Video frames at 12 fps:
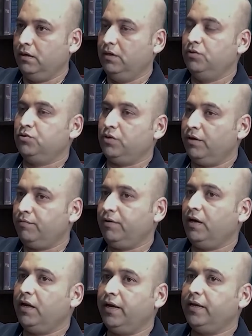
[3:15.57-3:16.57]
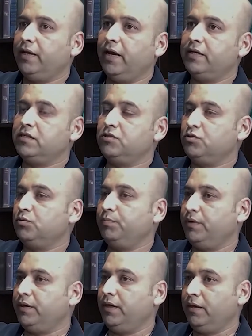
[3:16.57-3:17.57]
So every line has its
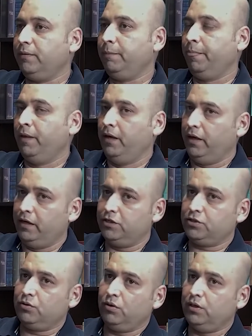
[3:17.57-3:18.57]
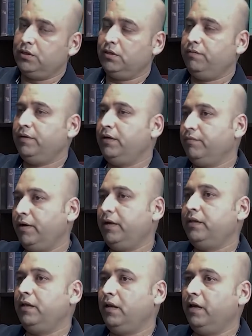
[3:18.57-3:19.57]
meaning. In astrology, we
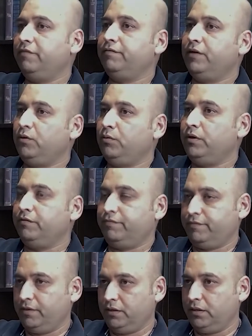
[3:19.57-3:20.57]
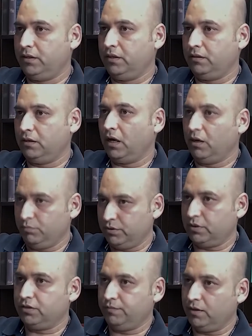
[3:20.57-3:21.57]
divide the life into different
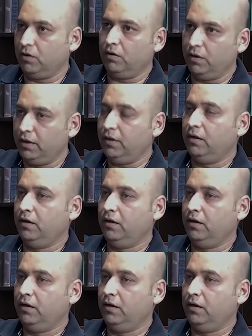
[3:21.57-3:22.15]
houses, we call it.